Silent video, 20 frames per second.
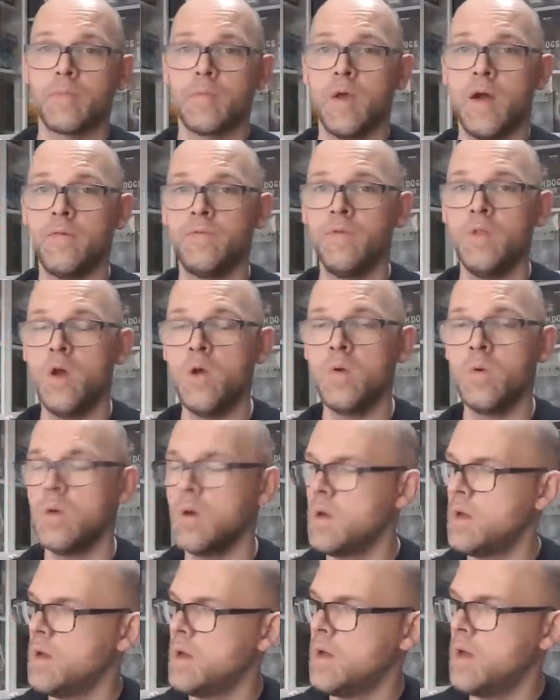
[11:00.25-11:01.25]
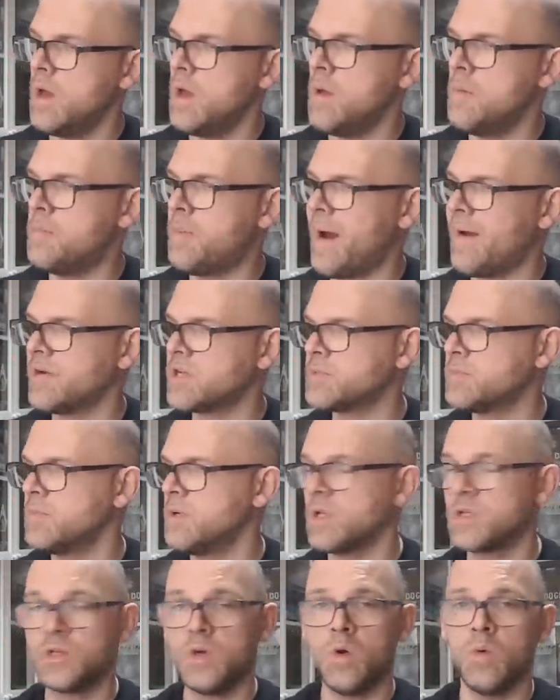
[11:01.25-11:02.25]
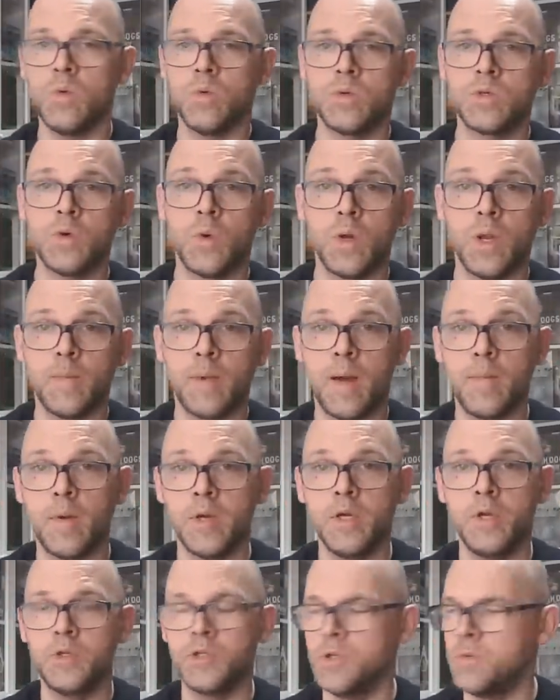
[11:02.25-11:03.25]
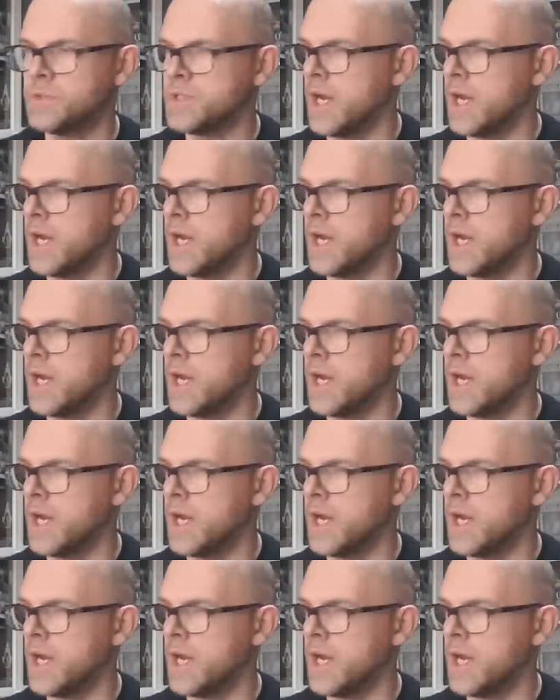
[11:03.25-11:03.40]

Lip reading: I have no embarrassment at all talking about my YouTube